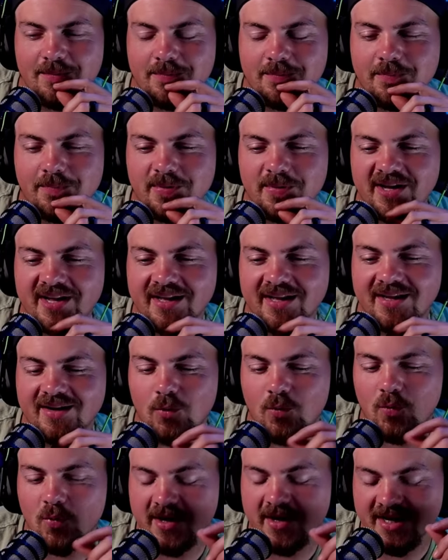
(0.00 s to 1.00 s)
but
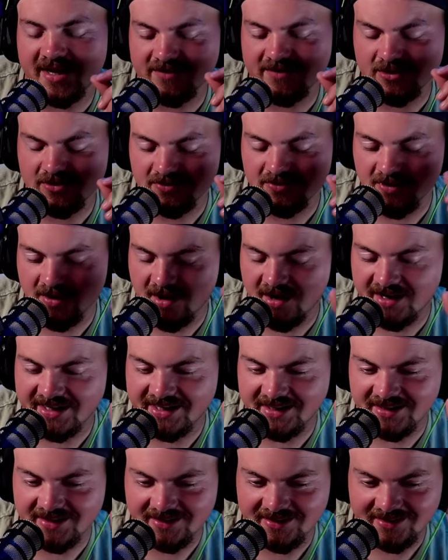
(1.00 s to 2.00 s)
whatever
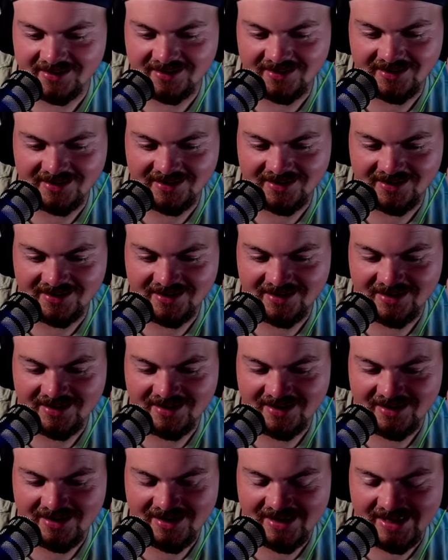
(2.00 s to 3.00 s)
Ronnie
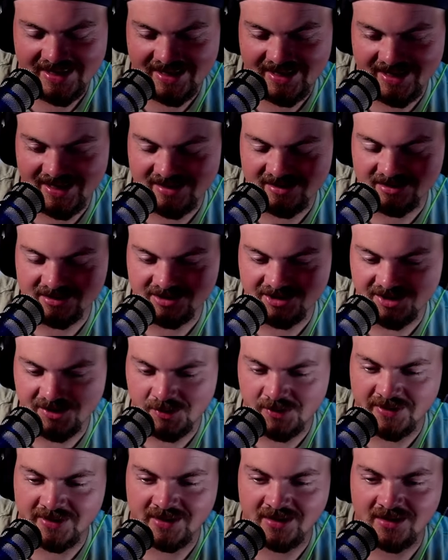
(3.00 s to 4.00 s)
is
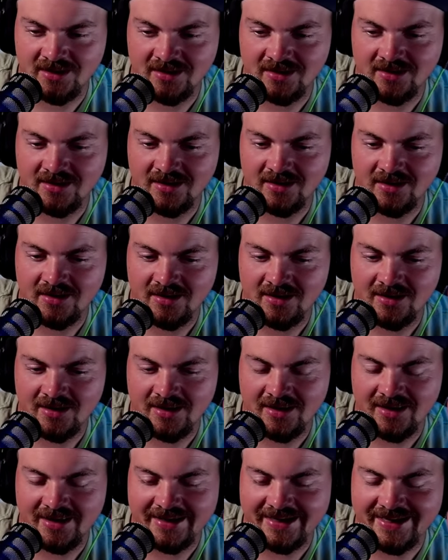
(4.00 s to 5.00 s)
doing,
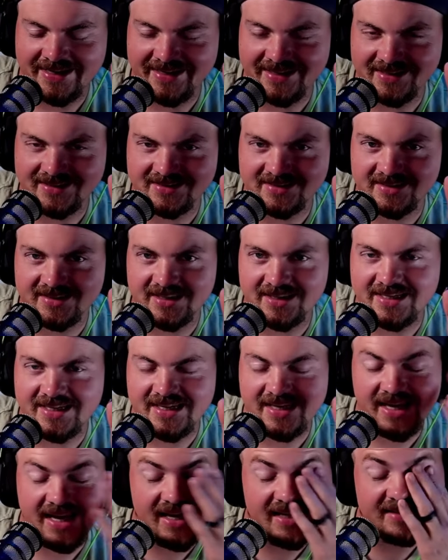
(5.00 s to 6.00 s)
he needs to,
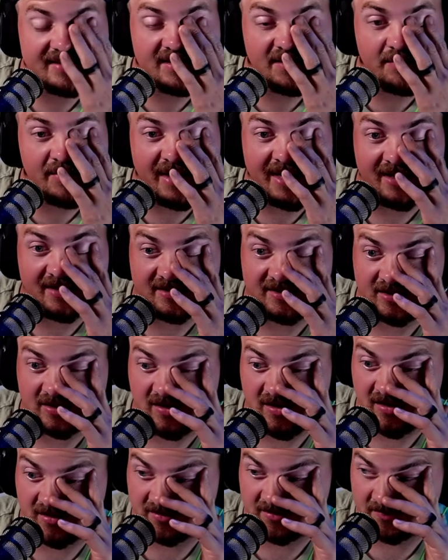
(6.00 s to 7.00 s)
he hasn't made a
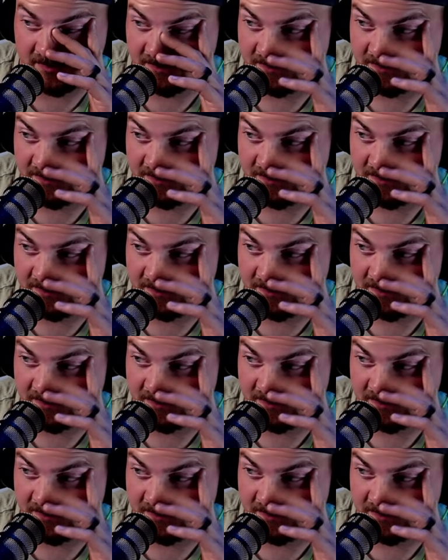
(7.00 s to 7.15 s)
song.